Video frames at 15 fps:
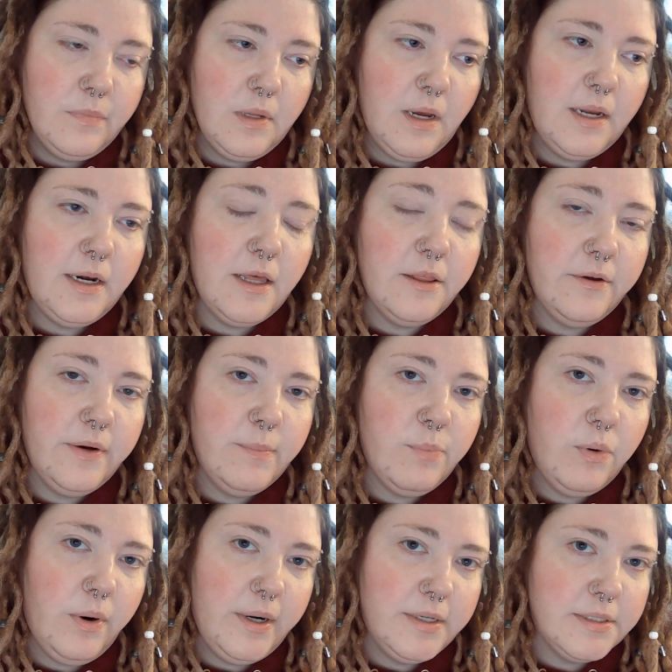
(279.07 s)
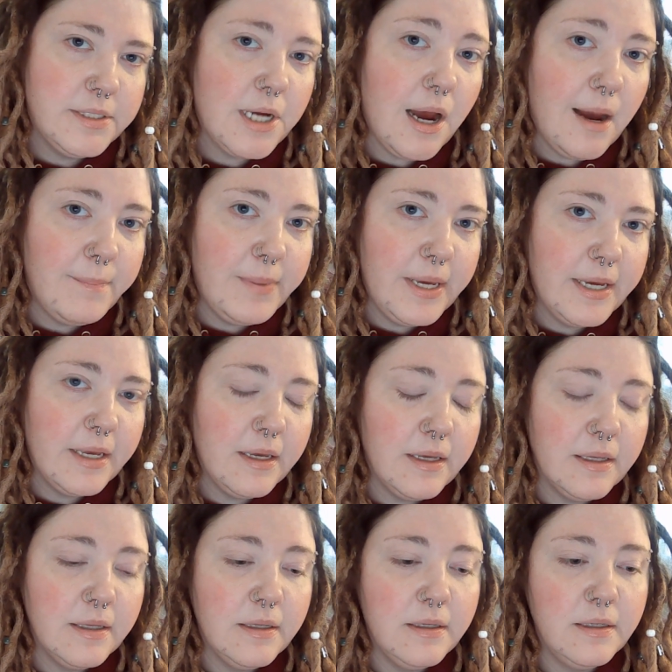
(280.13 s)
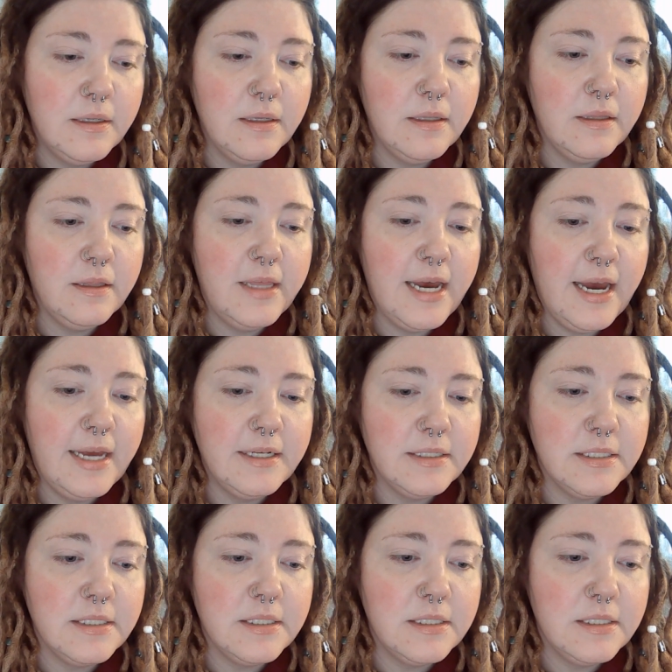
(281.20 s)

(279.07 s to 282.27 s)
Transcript: Another important topic that